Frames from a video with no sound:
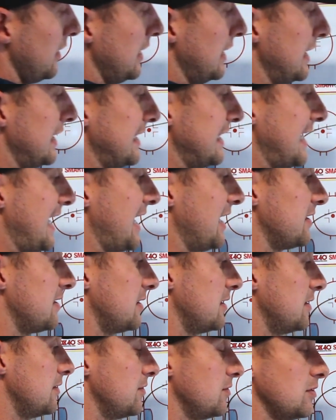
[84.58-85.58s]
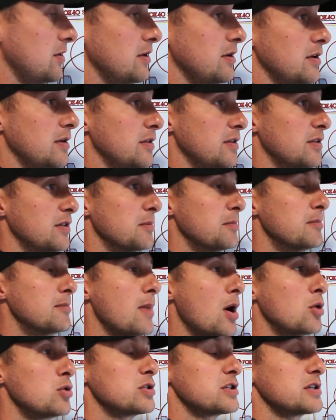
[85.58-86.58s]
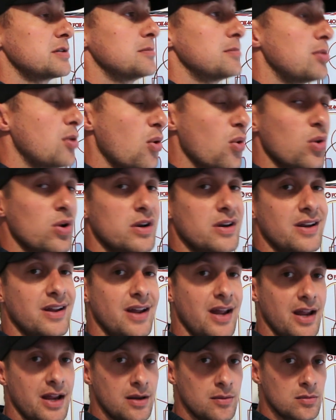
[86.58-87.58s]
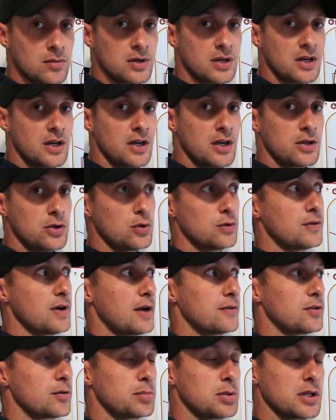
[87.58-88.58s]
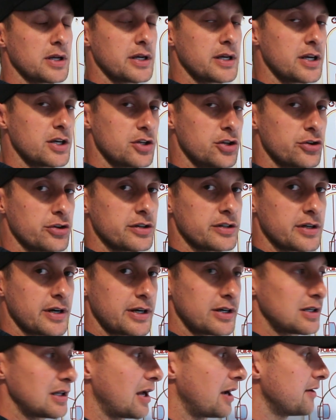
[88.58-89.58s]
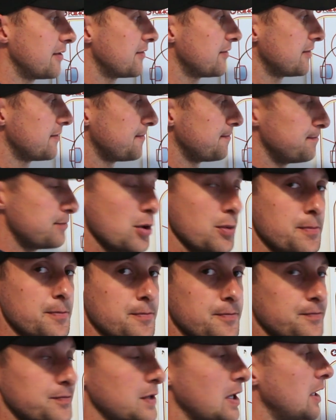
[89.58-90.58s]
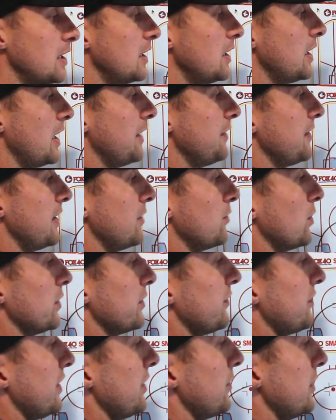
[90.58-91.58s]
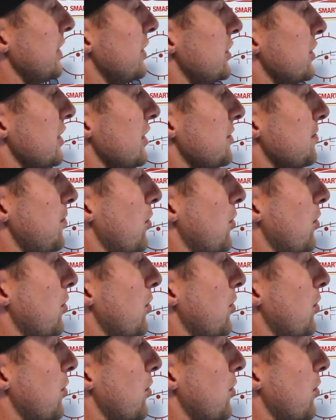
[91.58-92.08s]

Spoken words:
in that the most important game you've ever played in your entire life. Boom. And then once they reach this